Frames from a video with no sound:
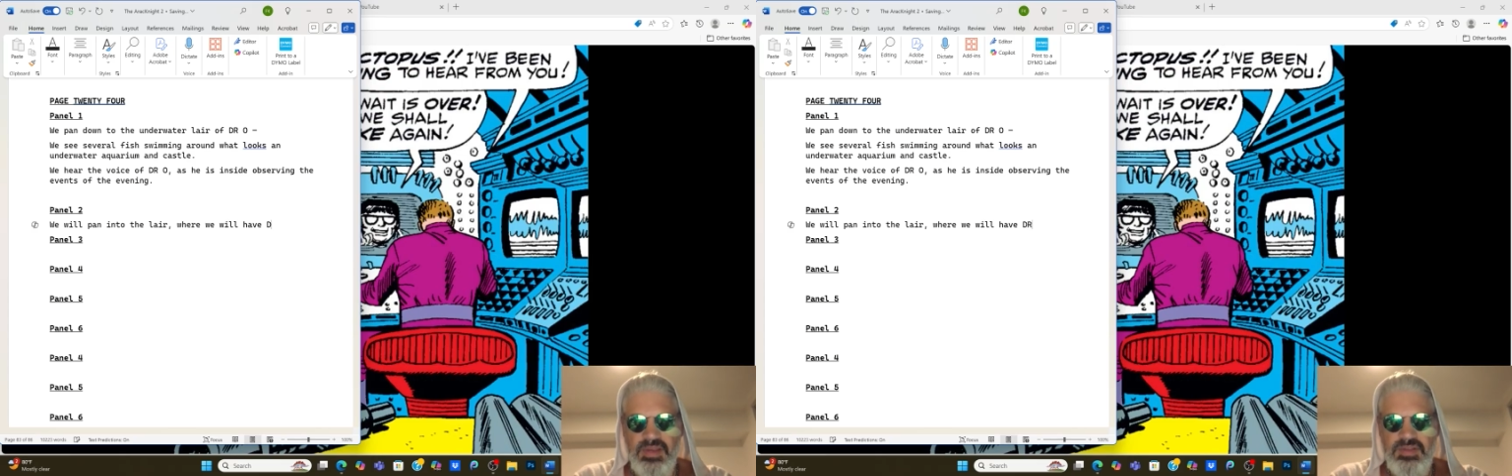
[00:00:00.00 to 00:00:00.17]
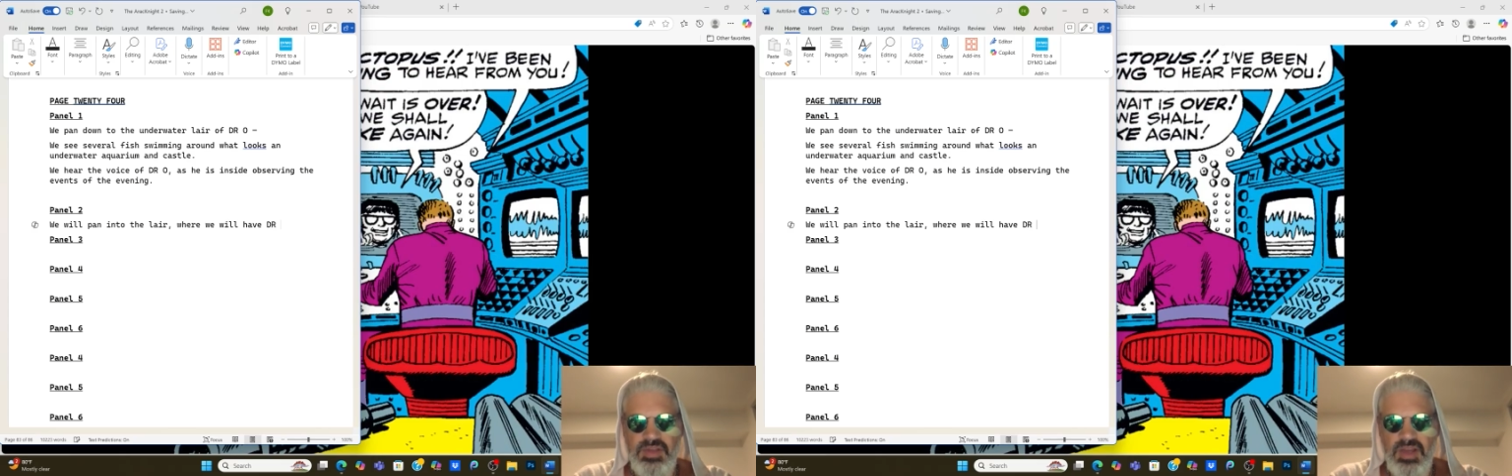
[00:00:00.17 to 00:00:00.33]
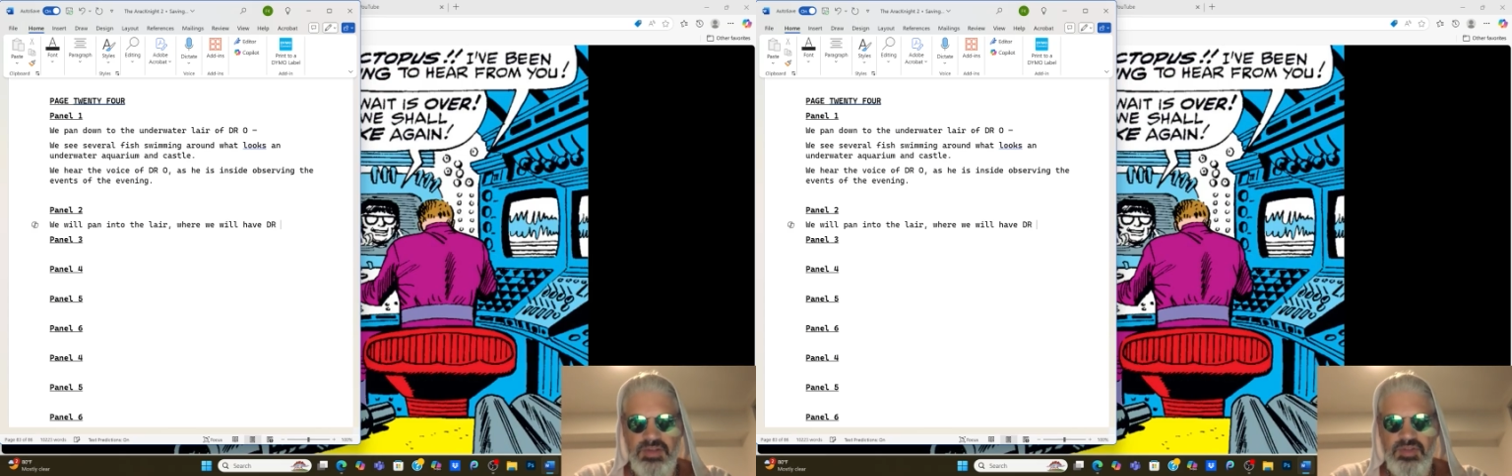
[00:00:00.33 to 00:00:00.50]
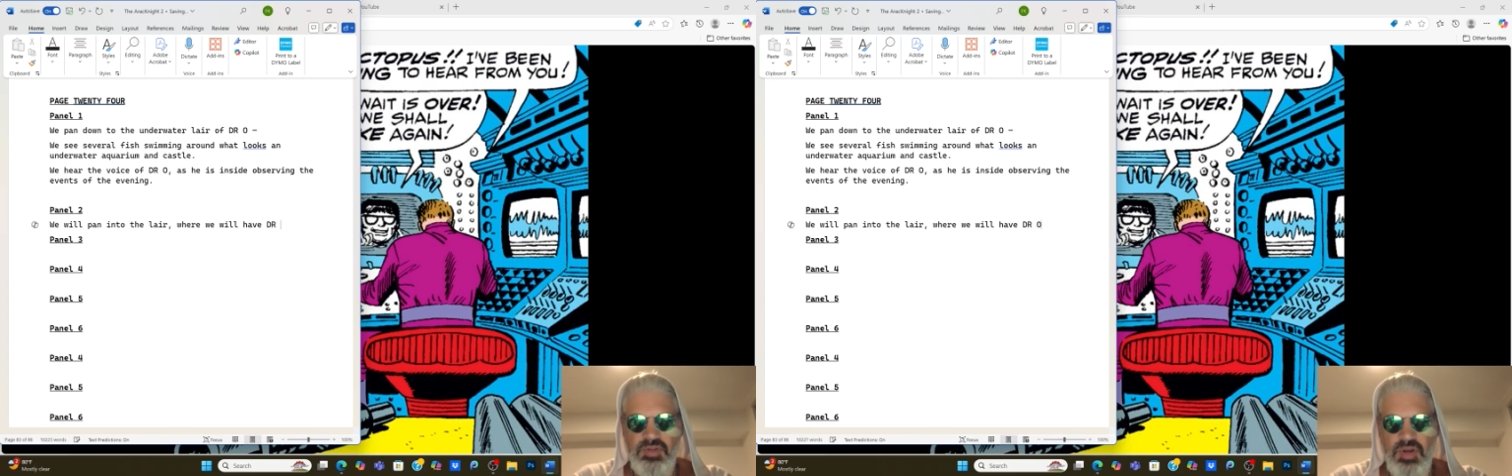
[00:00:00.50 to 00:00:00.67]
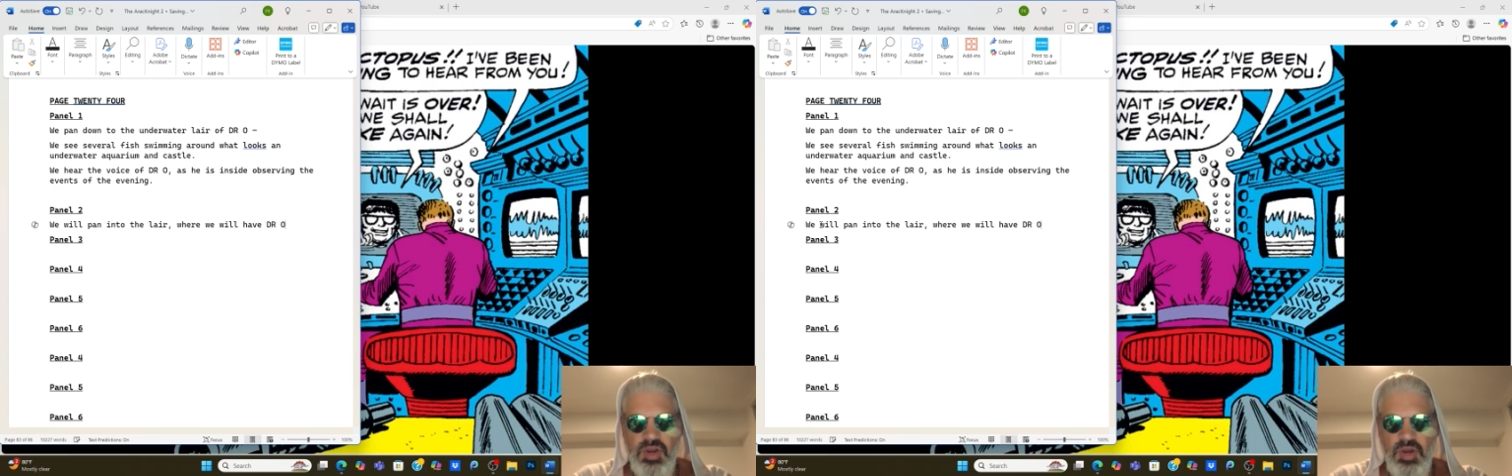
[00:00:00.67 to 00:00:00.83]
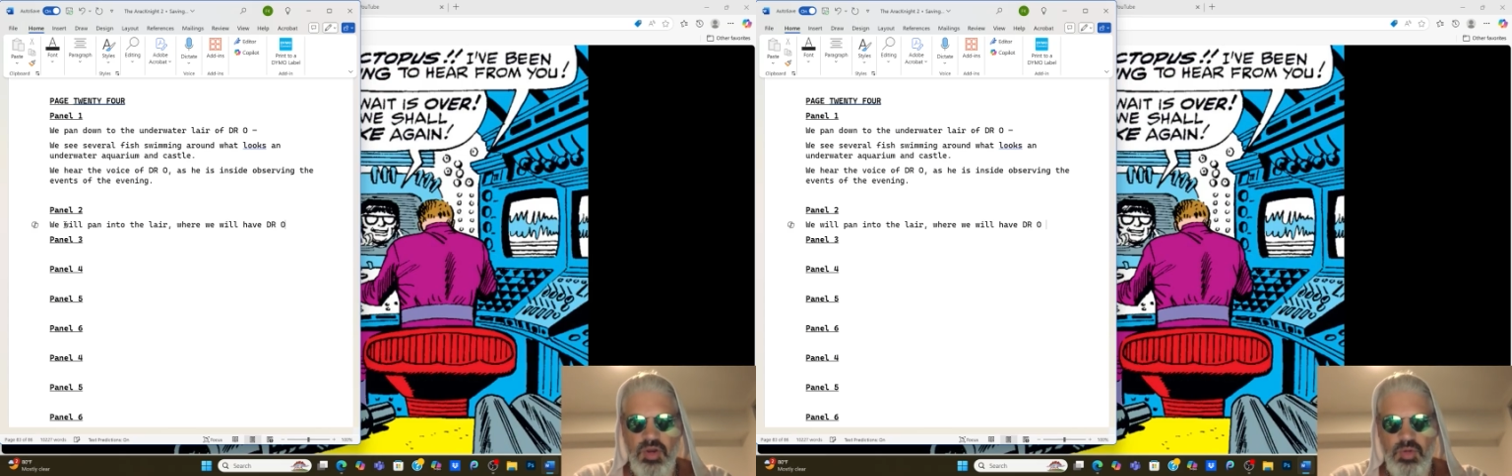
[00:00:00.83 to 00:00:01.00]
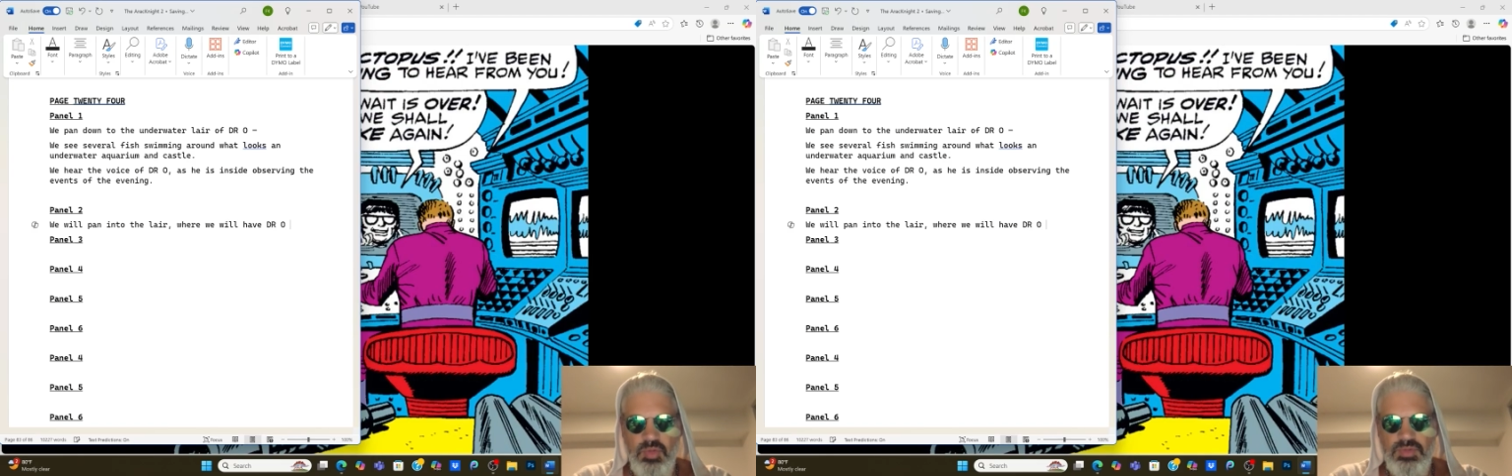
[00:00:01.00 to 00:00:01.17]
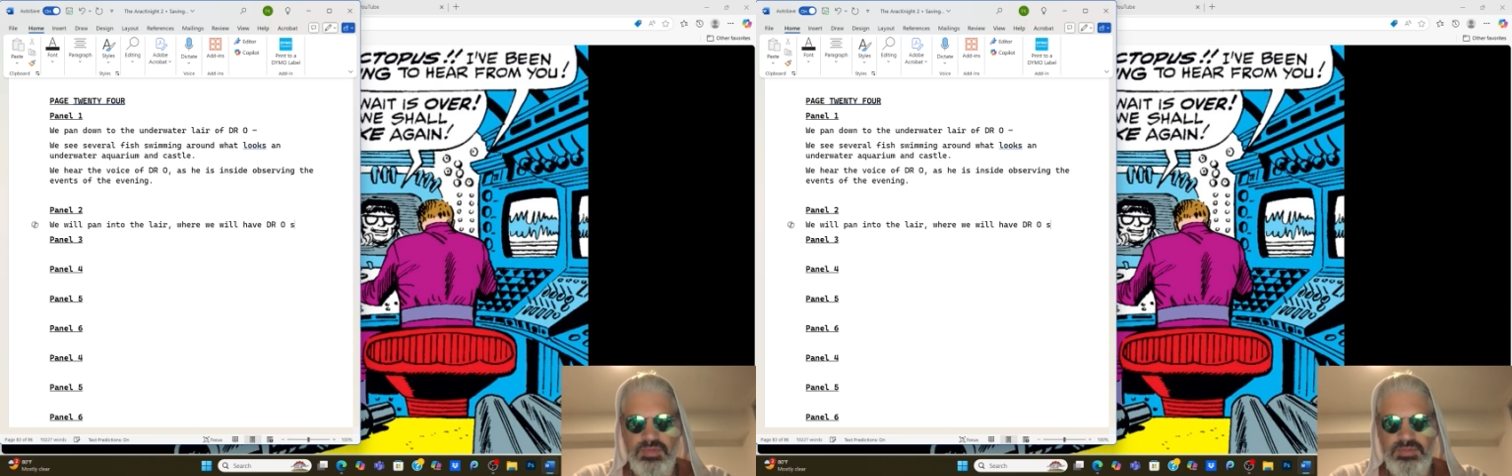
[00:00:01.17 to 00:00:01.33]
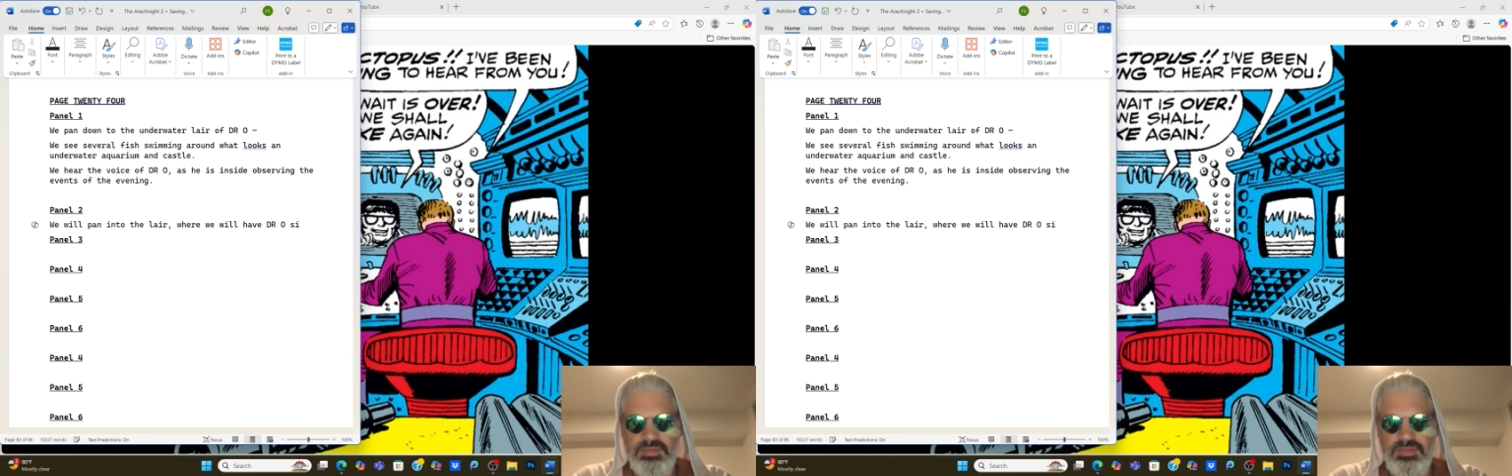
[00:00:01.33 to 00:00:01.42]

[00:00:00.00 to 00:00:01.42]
Dr. O